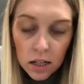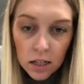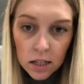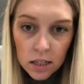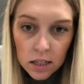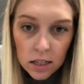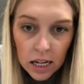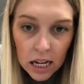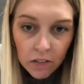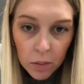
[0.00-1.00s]

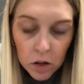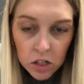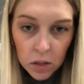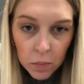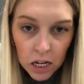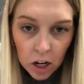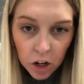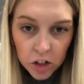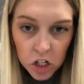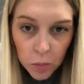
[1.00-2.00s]
Cindy, if I'm using mini
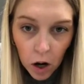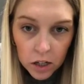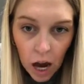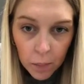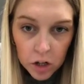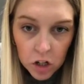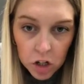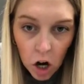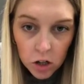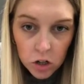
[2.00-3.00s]
Hershey's bars, how many should
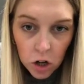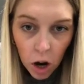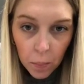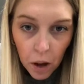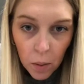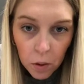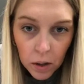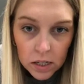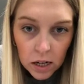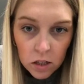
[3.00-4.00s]
I chop up with my
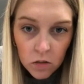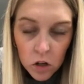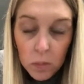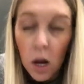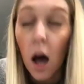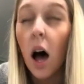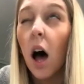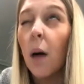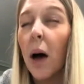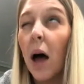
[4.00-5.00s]
10 ounces of chips?
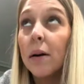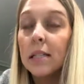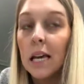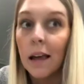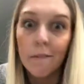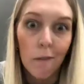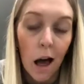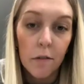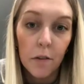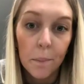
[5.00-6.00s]
I would say like
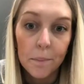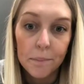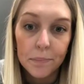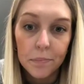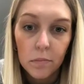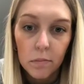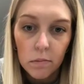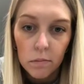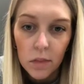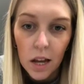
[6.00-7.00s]
5.
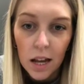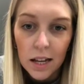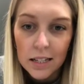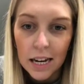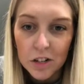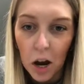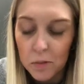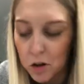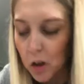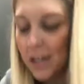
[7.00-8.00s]
Stacia, I'm
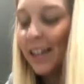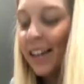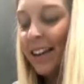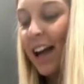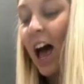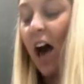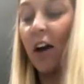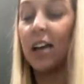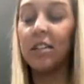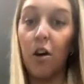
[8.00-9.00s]
drilling.
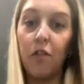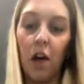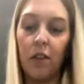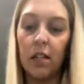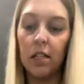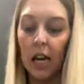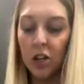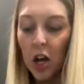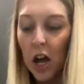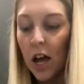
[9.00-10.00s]
Okay, so fluffing stage.
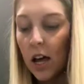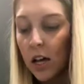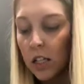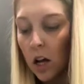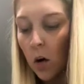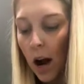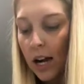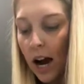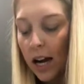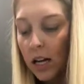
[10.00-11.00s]
So I
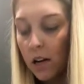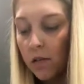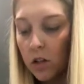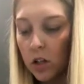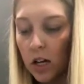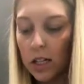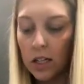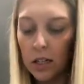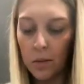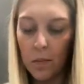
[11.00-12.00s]
kind of
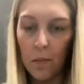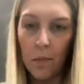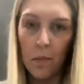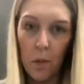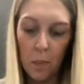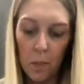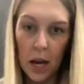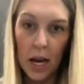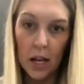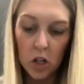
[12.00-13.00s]
just
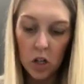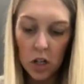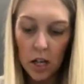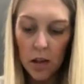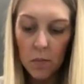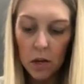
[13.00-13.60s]
pinch them.